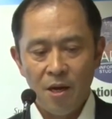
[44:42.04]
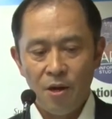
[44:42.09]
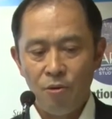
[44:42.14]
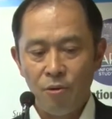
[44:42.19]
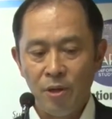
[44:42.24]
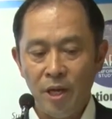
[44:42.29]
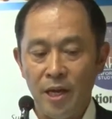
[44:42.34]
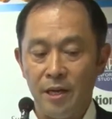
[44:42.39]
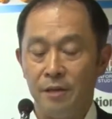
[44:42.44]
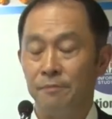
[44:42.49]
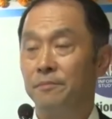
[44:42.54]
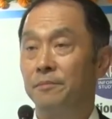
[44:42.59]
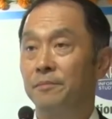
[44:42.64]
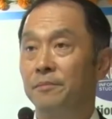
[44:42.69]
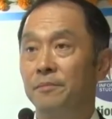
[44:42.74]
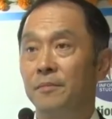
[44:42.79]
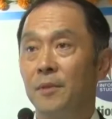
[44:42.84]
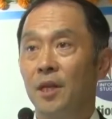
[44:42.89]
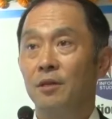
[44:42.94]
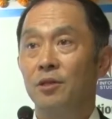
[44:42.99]
Okay,
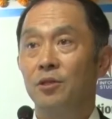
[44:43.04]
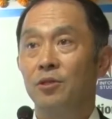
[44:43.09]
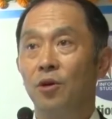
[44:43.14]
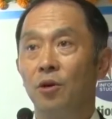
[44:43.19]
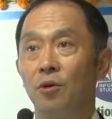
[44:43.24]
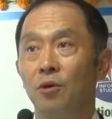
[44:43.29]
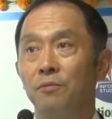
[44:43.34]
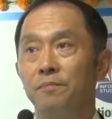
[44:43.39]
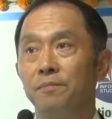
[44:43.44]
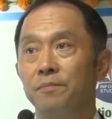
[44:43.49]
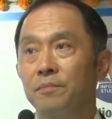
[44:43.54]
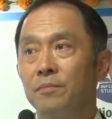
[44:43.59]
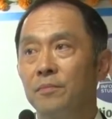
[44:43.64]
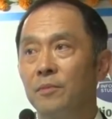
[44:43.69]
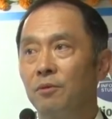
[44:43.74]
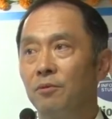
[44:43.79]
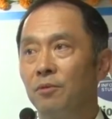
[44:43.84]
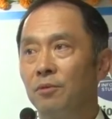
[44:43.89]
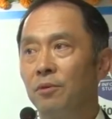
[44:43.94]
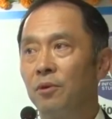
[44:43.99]
so
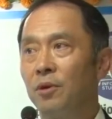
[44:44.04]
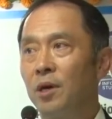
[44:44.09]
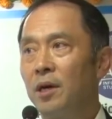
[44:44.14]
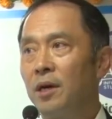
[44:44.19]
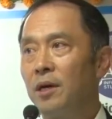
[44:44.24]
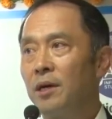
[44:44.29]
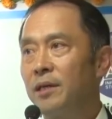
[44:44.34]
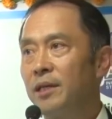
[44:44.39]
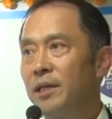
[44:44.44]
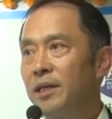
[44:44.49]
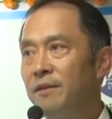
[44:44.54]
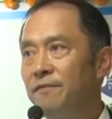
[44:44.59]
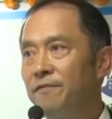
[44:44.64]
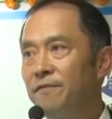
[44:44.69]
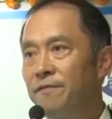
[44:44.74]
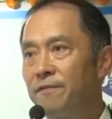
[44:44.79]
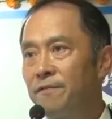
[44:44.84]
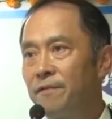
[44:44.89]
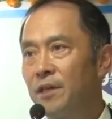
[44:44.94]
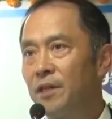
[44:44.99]
uh,
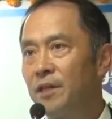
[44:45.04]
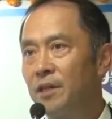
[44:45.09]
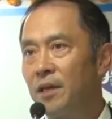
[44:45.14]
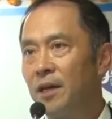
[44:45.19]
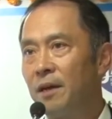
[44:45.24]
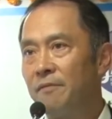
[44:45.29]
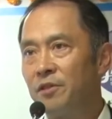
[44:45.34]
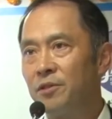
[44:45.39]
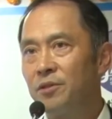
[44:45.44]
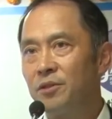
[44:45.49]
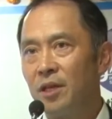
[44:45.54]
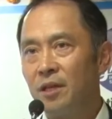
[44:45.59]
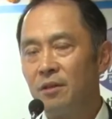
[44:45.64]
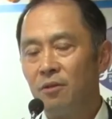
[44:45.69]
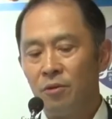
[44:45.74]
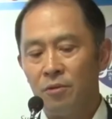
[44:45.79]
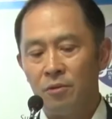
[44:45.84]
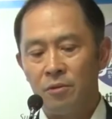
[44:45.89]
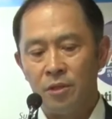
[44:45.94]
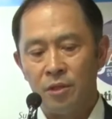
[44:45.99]
if uh, having said
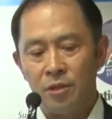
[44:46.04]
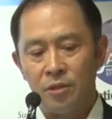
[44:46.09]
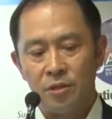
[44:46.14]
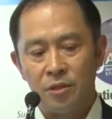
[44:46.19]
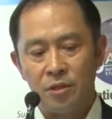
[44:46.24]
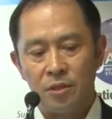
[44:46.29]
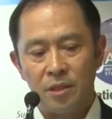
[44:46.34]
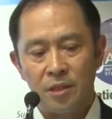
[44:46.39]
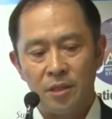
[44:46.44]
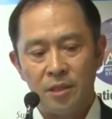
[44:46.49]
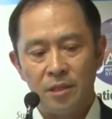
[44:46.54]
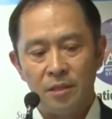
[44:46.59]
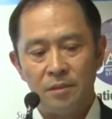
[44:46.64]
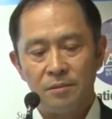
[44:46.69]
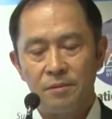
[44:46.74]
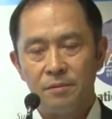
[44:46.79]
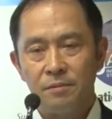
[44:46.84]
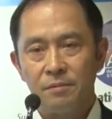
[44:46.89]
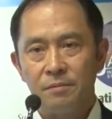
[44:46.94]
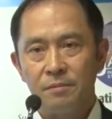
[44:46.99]
all this,
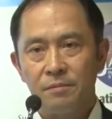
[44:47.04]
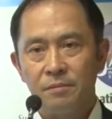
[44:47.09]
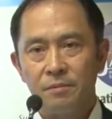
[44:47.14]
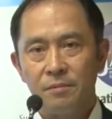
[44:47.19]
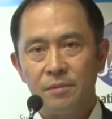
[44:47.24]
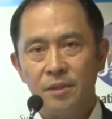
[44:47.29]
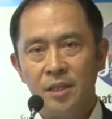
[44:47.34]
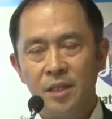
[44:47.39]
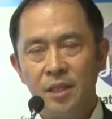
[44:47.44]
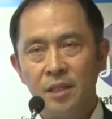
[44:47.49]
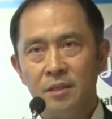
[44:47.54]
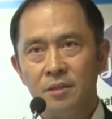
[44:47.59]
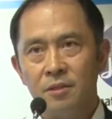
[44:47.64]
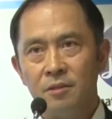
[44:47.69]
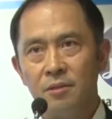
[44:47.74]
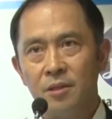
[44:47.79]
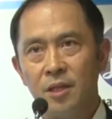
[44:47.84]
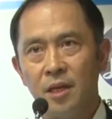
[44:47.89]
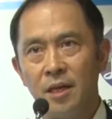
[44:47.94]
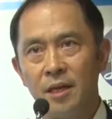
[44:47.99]

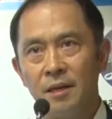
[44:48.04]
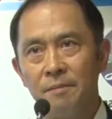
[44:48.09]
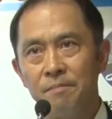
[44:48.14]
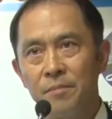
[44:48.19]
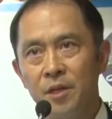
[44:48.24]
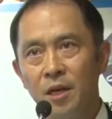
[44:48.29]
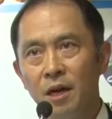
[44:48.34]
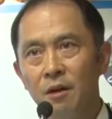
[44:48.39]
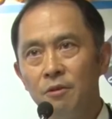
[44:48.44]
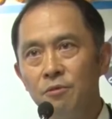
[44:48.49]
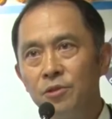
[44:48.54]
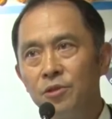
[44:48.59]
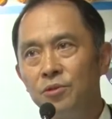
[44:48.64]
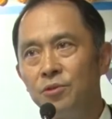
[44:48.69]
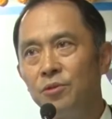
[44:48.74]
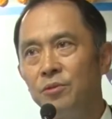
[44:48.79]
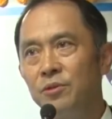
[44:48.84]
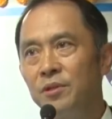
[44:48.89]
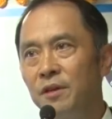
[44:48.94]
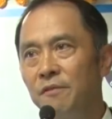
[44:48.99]
these um,
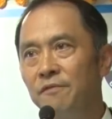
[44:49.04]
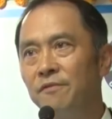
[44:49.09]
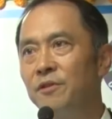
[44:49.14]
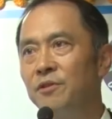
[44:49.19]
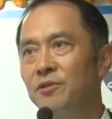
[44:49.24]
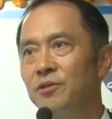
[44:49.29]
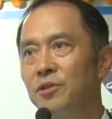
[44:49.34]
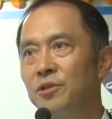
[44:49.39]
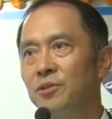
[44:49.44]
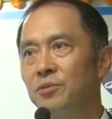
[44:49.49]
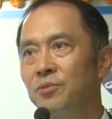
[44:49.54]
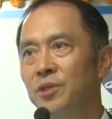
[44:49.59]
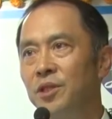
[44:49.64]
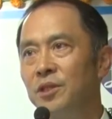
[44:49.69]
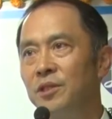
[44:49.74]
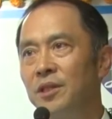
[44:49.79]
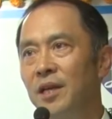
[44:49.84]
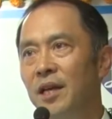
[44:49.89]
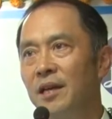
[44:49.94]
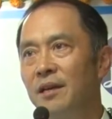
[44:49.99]
cultural differences, we
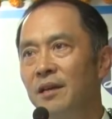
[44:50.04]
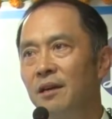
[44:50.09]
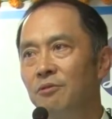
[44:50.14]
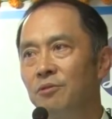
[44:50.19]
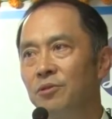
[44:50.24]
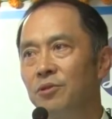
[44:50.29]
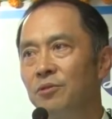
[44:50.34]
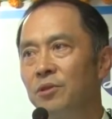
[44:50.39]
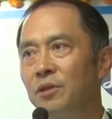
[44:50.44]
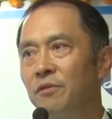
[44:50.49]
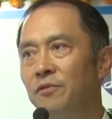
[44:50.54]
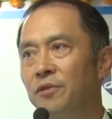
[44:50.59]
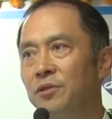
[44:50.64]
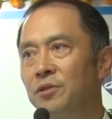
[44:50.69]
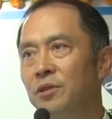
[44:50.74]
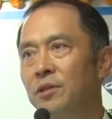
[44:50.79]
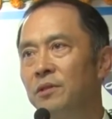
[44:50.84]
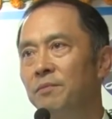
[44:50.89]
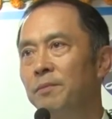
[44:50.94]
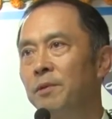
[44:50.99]
say cultural
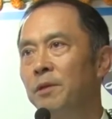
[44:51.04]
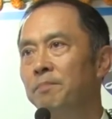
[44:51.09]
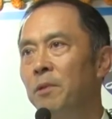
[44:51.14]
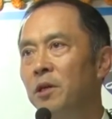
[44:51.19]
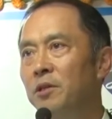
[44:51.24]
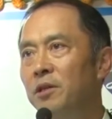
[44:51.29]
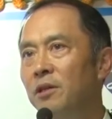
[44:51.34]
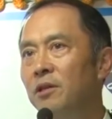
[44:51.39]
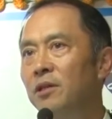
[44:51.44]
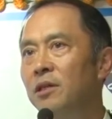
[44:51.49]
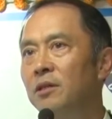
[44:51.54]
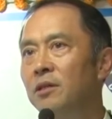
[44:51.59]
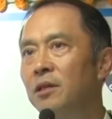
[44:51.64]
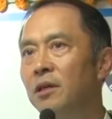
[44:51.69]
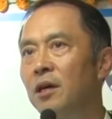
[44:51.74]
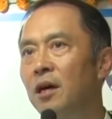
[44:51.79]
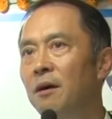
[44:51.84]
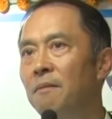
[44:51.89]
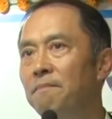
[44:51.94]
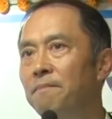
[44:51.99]
differences, particularly on the
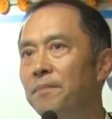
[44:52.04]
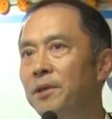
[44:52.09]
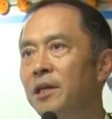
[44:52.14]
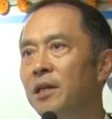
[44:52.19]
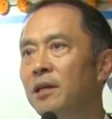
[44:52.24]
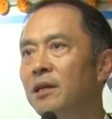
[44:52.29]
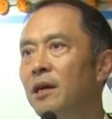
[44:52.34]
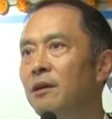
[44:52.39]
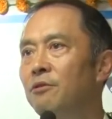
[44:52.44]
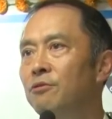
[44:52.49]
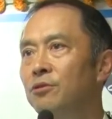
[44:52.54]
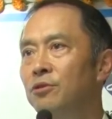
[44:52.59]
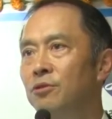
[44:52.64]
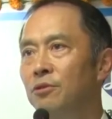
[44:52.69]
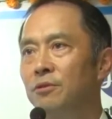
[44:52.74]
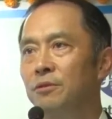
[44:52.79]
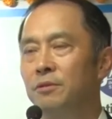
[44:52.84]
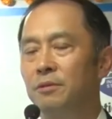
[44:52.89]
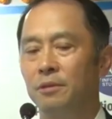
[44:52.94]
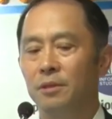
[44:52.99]
company
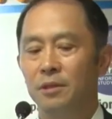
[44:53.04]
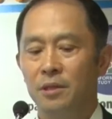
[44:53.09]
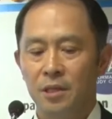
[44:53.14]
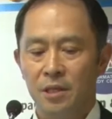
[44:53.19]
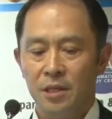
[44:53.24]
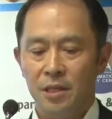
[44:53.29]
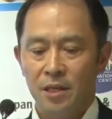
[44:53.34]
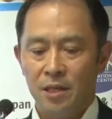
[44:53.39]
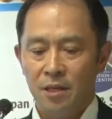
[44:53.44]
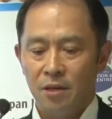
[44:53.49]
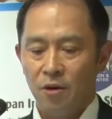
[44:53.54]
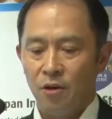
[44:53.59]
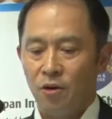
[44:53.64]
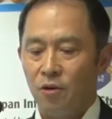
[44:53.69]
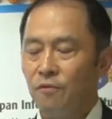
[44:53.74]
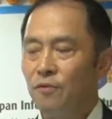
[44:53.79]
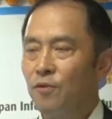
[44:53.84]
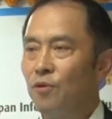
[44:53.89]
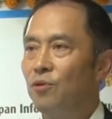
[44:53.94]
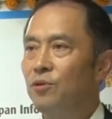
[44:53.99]
culture.
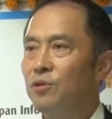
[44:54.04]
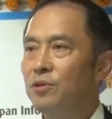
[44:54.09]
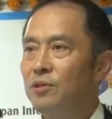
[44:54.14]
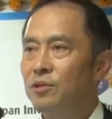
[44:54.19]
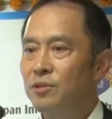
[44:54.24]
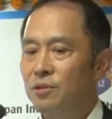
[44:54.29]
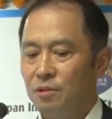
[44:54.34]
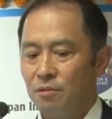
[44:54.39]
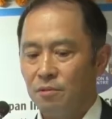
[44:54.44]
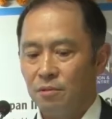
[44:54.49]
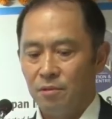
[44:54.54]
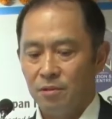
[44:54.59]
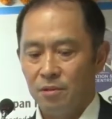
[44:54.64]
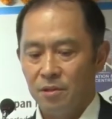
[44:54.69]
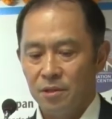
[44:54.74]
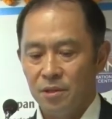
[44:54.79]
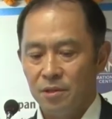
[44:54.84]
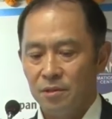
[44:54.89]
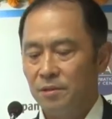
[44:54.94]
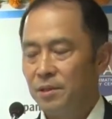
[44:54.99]
Of course,
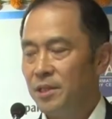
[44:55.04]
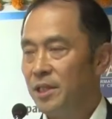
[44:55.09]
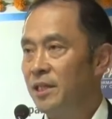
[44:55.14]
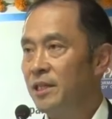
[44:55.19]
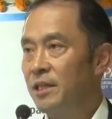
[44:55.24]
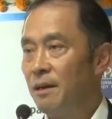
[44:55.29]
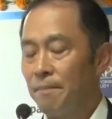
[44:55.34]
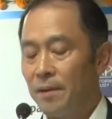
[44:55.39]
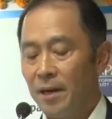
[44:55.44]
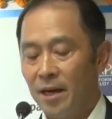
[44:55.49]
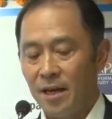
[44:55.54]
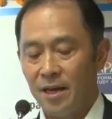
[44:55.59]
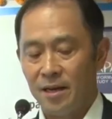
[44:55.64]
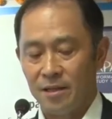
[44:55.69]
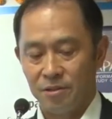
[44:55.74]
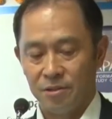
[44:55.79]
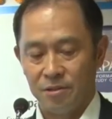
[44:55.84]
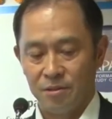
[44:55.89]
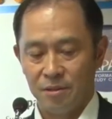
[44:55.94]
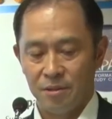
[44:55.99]
in the
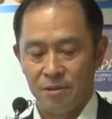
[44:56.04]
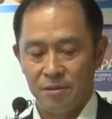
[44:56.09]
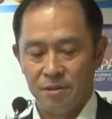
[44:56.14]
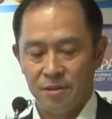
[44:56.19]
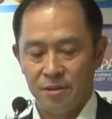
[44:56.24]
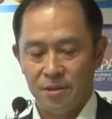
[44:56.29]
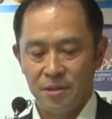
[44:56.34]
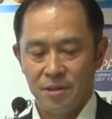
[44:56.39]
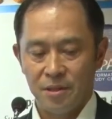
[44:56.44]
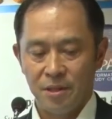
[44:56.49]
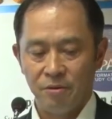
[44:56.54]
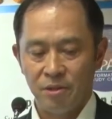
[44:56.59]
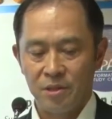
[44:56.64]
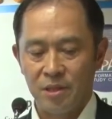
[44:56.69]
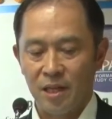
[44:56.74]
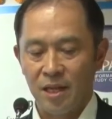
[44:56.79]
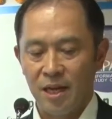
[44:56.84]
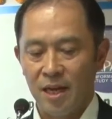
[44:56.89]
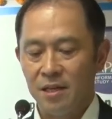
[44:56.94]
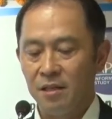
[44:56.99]
past, there was a
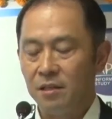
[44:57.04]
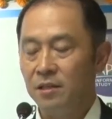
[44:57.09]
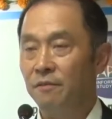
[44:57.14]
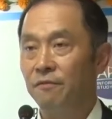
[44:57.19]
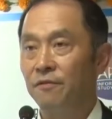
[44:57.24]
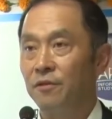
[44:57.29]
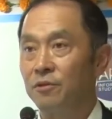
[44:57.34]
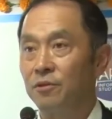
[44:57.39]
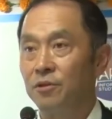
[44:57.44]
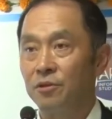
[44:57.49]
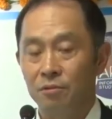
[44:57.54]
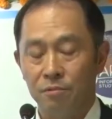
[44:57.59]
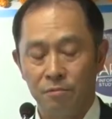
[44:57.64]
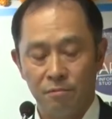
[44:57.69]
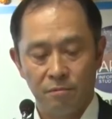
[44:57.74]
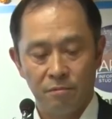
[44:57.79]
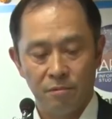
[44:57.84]
lot of difference.